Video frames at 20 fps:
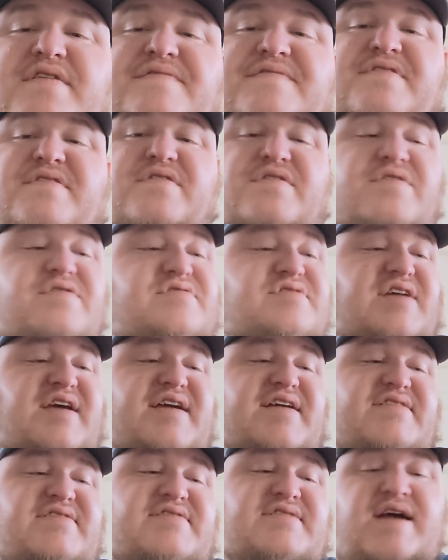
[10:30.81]
If it looks
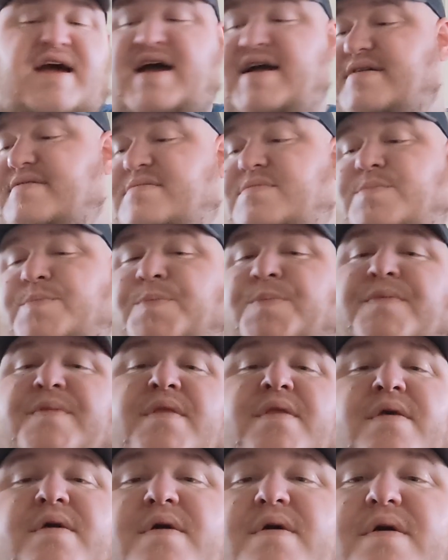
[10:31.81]
like it's stock,
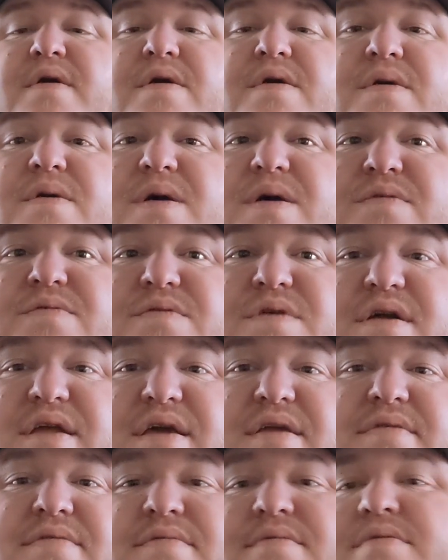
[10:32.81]
go out and run
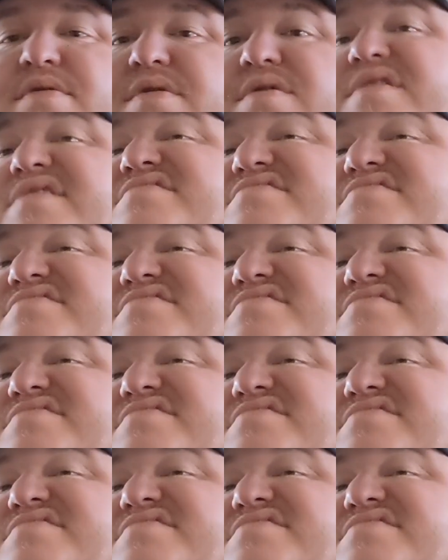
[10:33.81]
it. You're